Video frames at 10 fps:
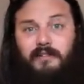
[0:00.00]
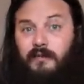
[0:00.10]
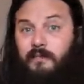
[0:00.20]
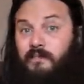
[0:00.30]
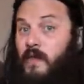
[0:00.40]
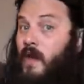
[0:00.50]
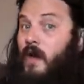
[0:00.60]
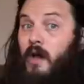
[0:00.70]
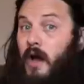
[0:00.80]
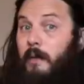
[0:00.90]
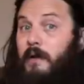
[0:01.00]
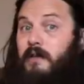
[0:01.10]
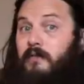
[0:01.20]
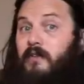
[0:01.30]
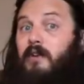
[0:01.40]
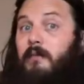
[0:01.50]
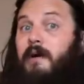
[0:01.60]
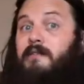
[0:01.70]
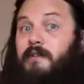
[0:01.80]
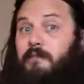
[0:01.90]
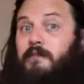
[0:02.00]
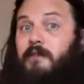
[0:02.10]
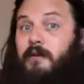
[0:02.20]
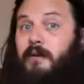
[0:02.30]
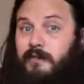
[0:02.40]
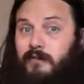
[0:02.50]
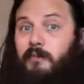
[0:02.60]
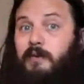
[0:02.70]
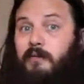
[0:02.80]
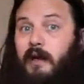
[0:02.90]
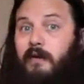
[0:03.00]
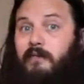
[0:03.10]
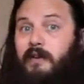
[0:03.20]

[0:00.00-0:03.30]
So I'm making a video about something though, and it's gonna be a ride